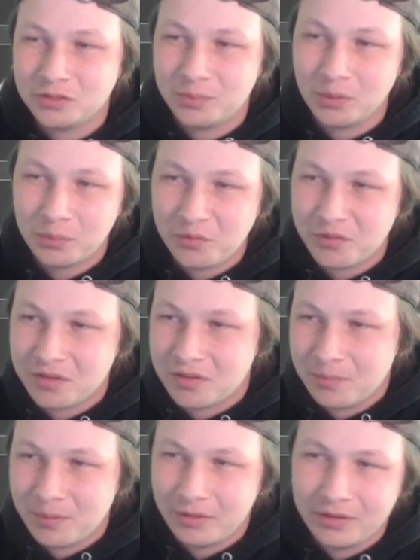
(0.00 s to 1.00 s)
bulletproof
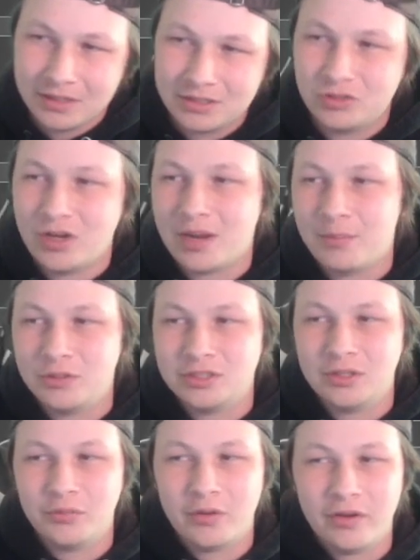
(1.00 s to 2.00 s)
abilities, Dragon Pulse,
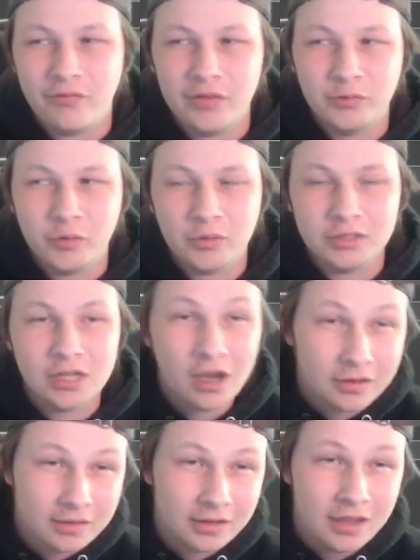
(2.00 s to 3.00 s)
Stealth Rock, Flamethrower, and
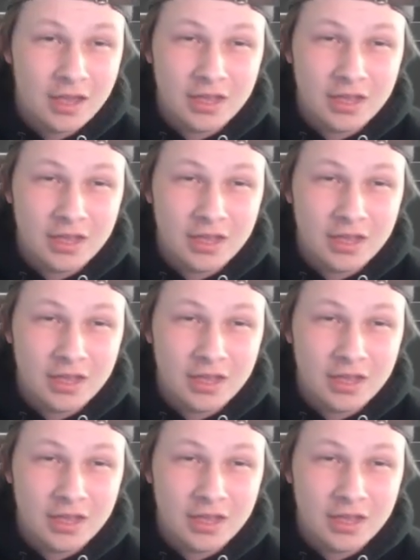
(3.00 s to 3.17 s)
Toxic